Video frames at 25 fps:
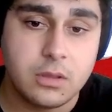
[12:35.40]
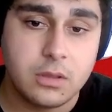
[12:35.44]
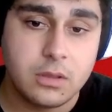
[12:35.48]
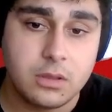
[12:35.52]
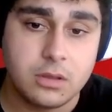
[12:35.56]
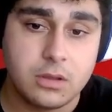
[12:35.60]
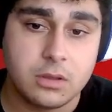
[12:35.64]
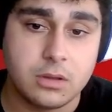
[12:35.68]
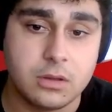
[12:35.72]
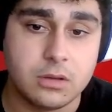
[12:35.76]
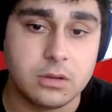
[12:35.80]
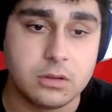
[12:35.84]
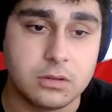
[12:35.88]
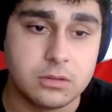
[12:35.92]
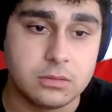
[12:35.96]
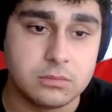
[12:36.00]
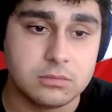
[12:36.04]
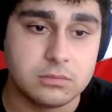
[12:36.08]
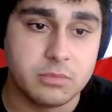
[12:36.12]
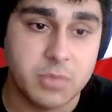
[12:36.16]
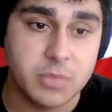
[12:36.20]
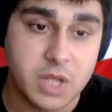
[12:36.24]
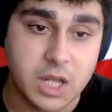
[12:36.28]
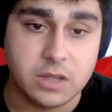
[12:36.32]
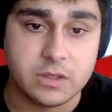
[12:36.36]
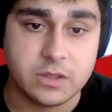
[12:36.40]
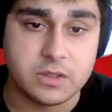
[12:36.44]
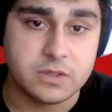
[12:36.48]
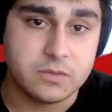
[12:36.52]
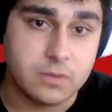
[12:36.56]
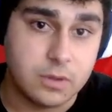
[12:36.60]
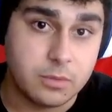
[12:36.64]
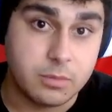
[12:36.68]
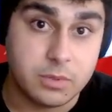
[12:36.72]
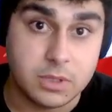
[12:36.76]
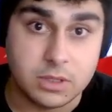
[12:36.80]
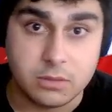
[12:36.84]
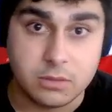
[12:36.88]
balanced
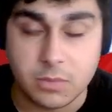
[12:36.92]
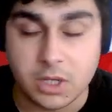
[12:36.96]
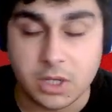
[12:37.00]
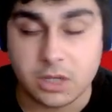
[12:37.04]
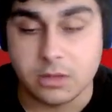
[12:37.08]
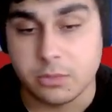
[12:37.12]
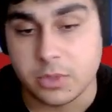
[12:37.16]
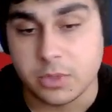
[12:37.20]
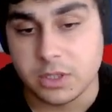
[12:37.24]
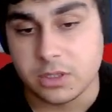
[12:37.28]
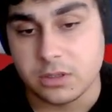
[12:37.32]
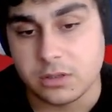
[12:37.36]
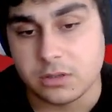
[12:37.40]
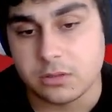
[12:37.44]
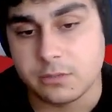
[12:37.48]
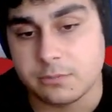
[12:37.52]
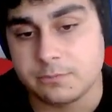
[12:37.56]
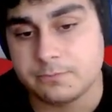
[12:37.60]
weapon in my opinion.